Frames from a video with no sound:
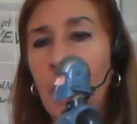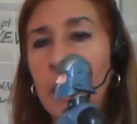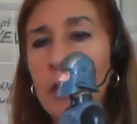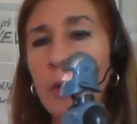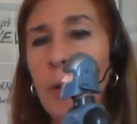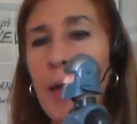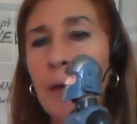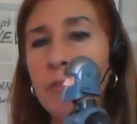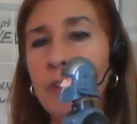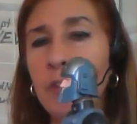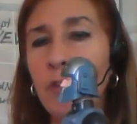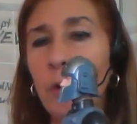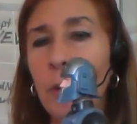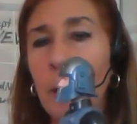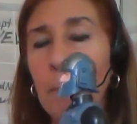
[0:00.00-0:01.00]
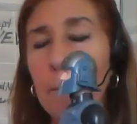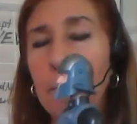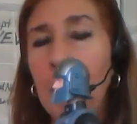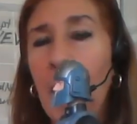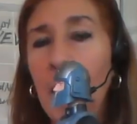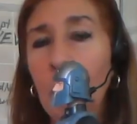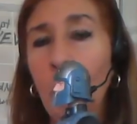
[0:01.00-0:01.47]
You have to do it
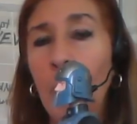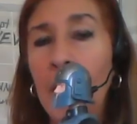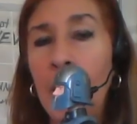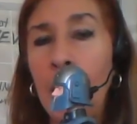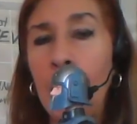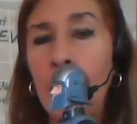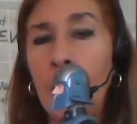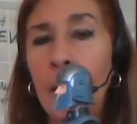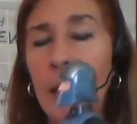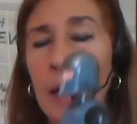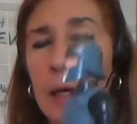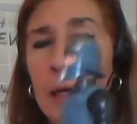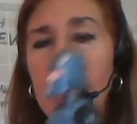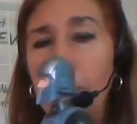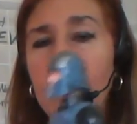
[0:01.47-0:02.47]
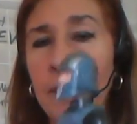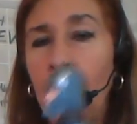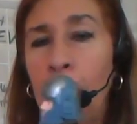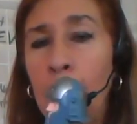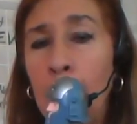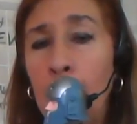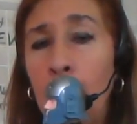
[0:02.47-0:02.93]
my way. And he's
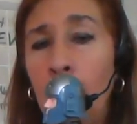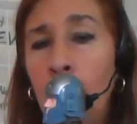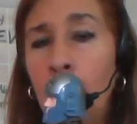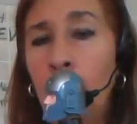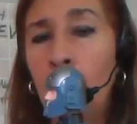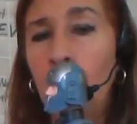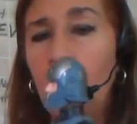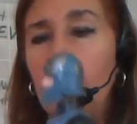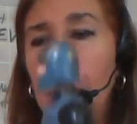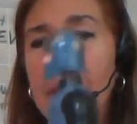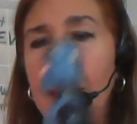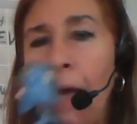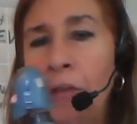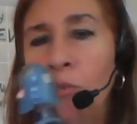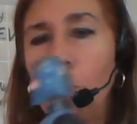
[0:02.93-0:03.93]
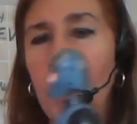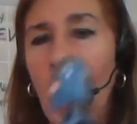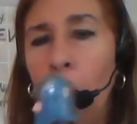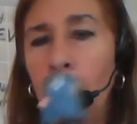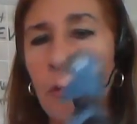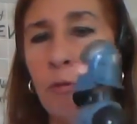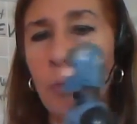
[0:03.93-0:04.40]
saying, but that's
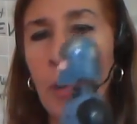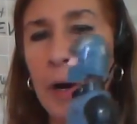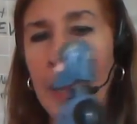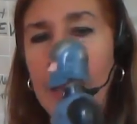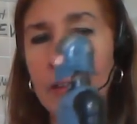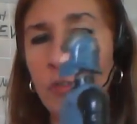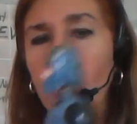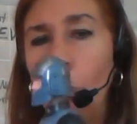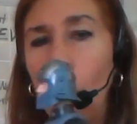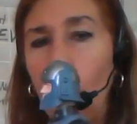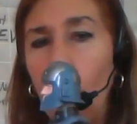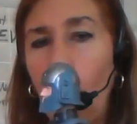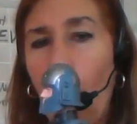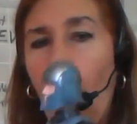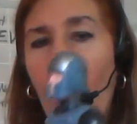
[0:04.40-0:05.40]
part of what I do.